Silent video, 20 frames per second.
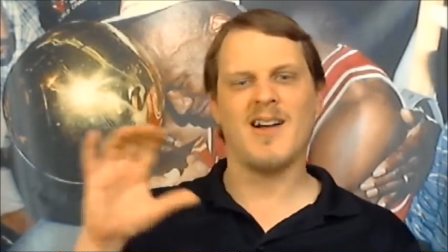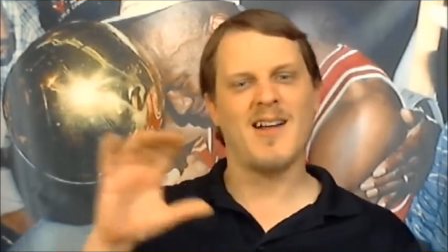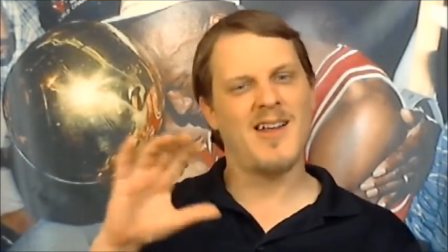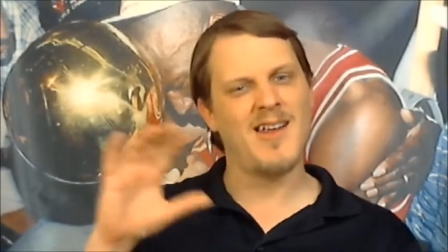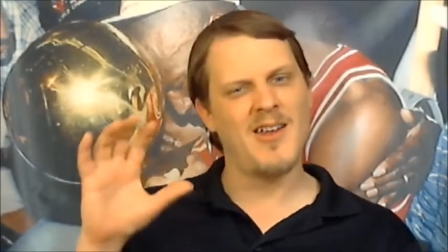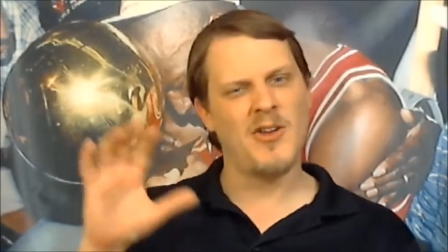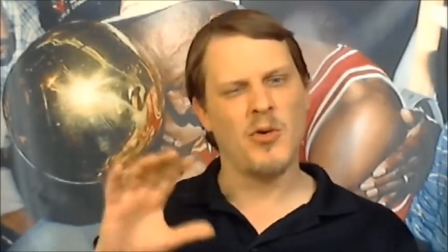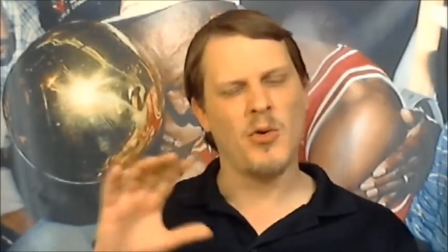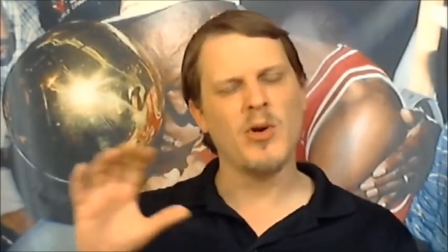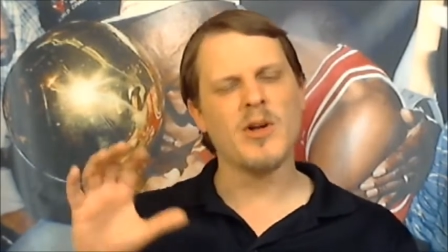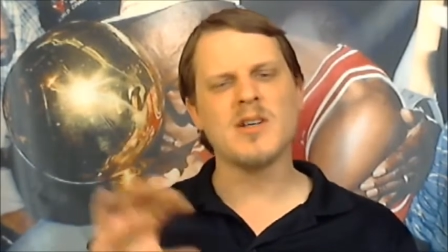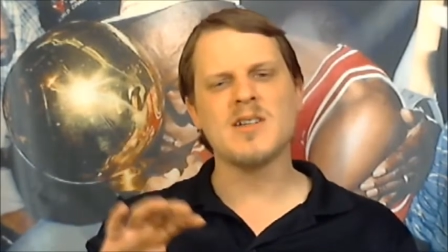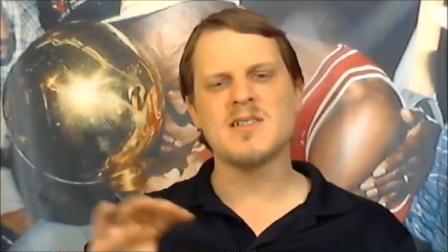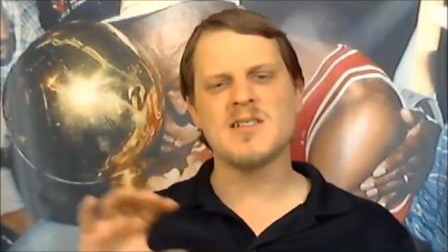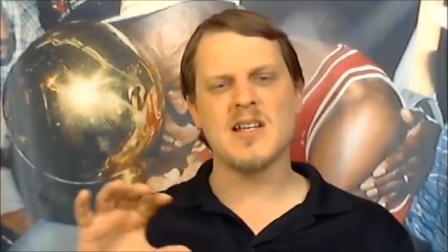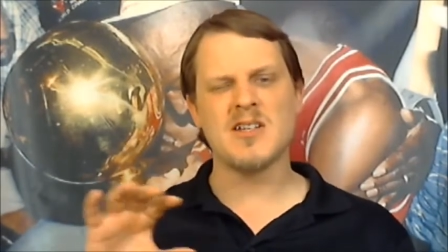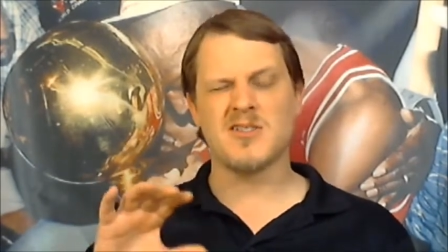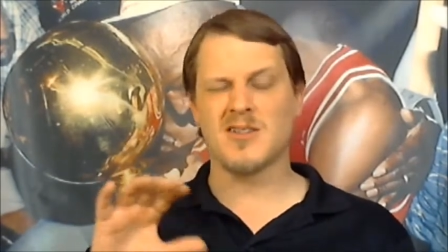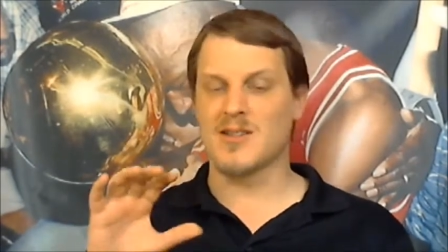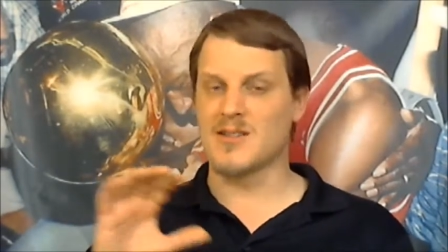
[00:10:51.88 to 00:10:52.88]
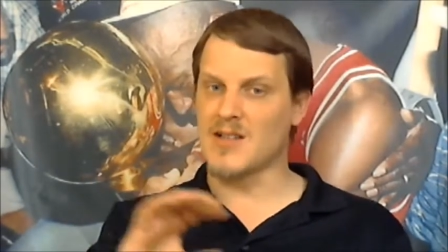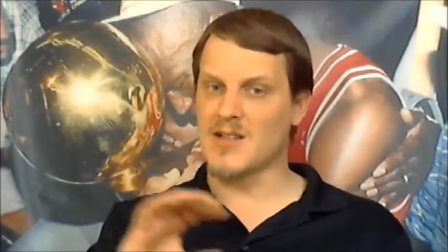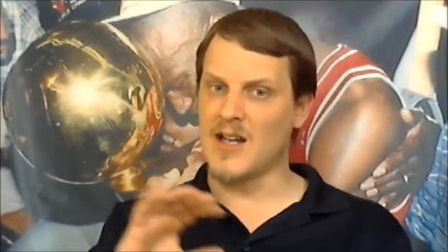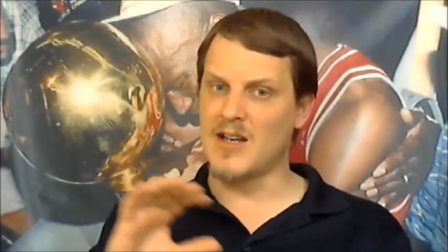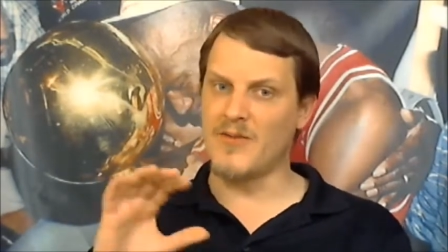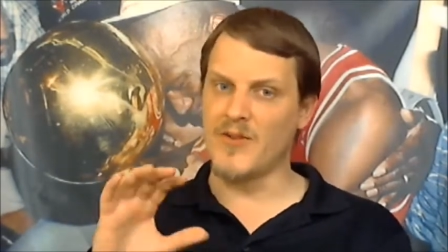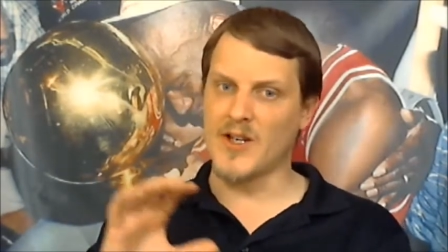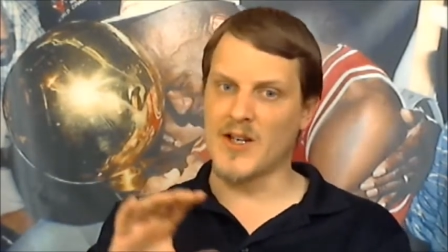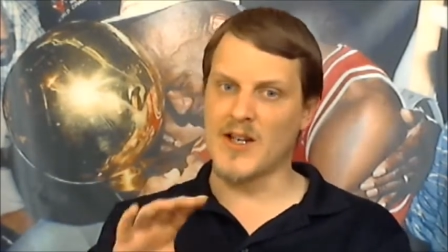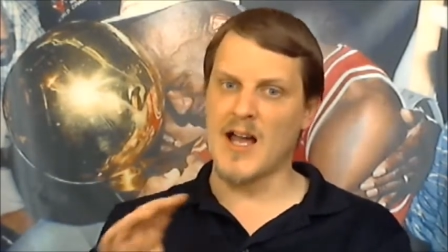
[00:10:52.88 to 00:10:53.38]
an organization that's kind
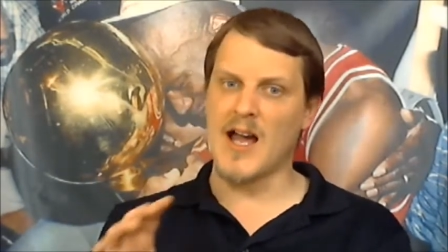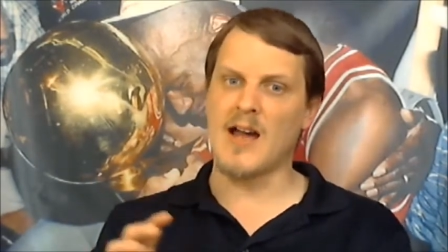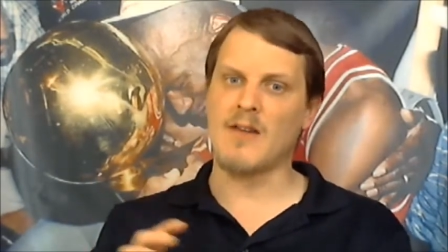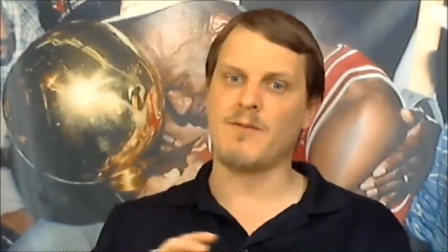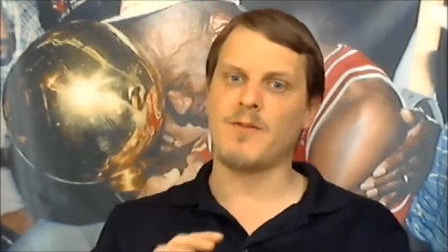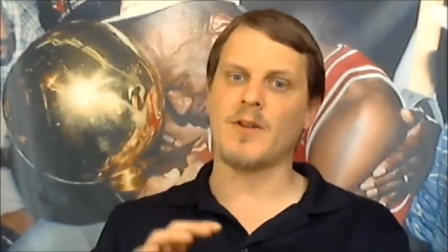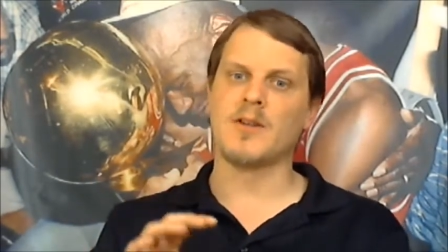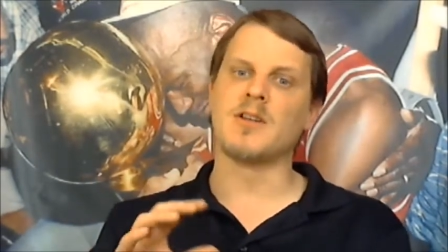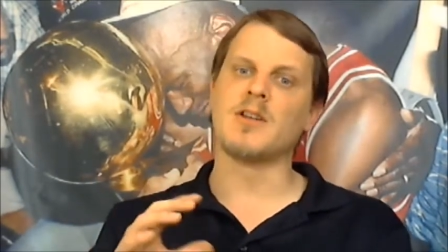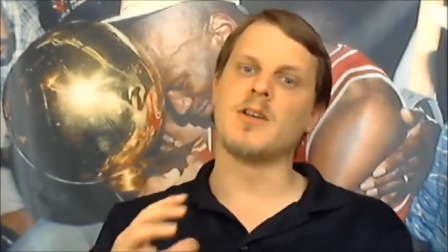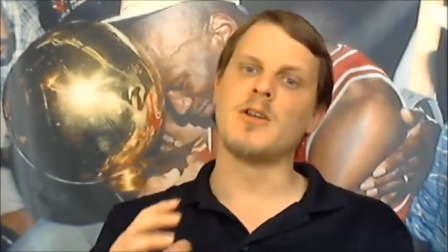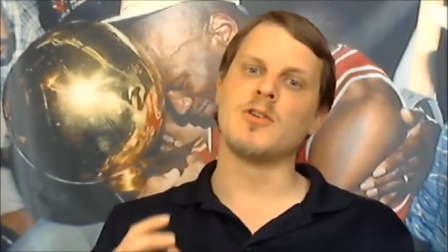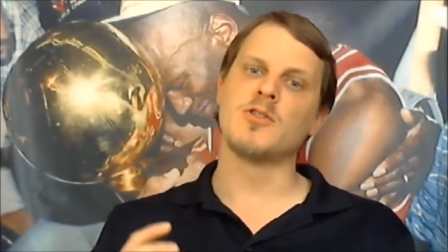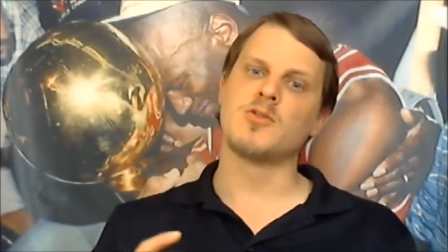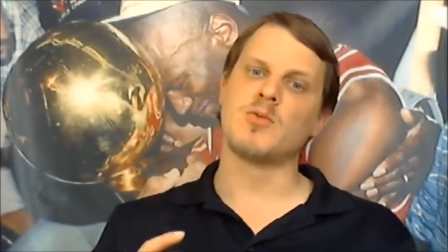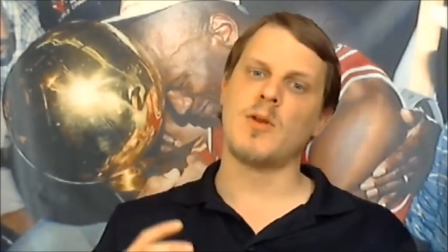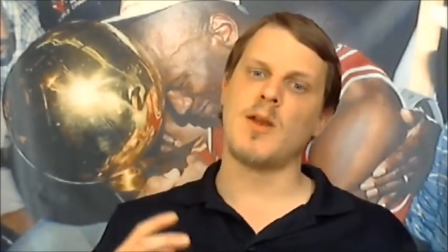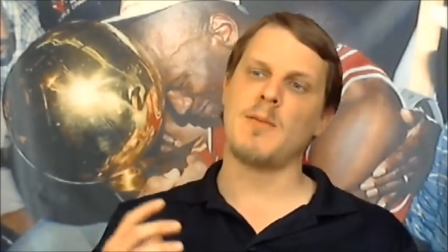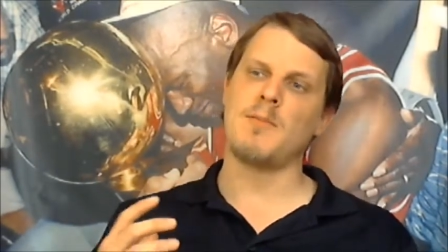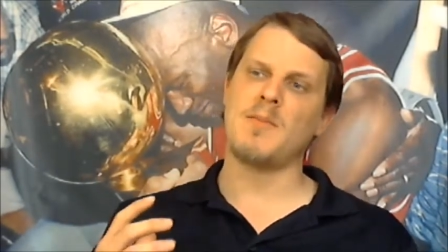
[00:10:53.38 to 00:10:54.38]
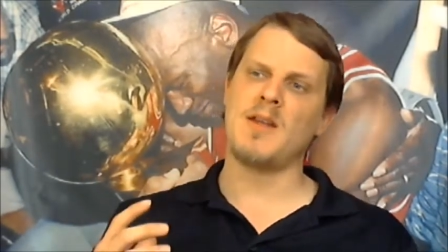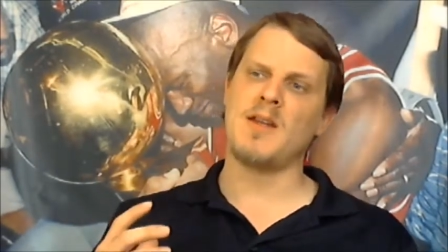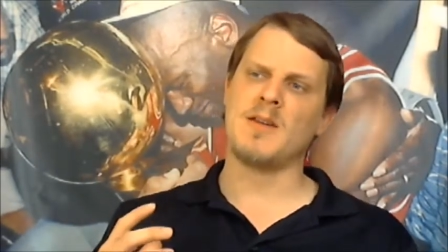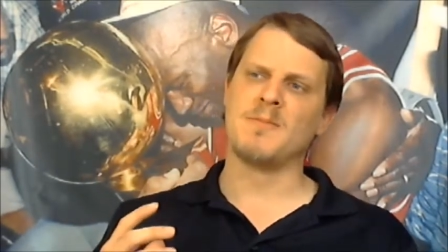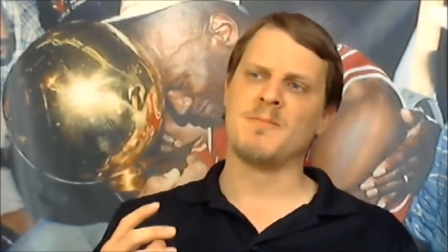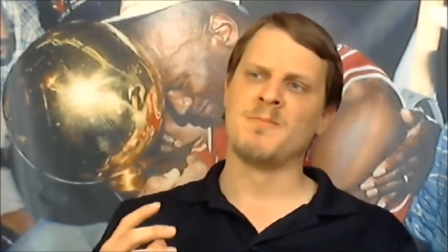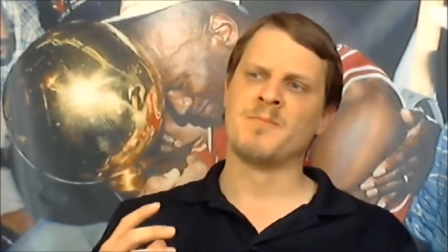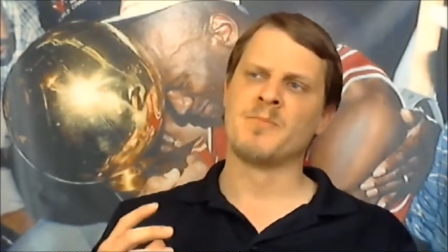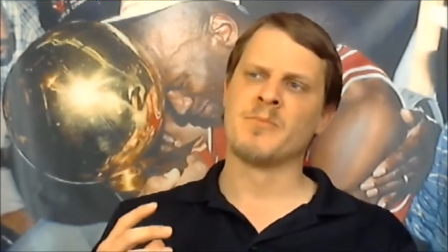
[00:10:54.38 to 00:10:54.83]
of in conflict, and here's what I mean.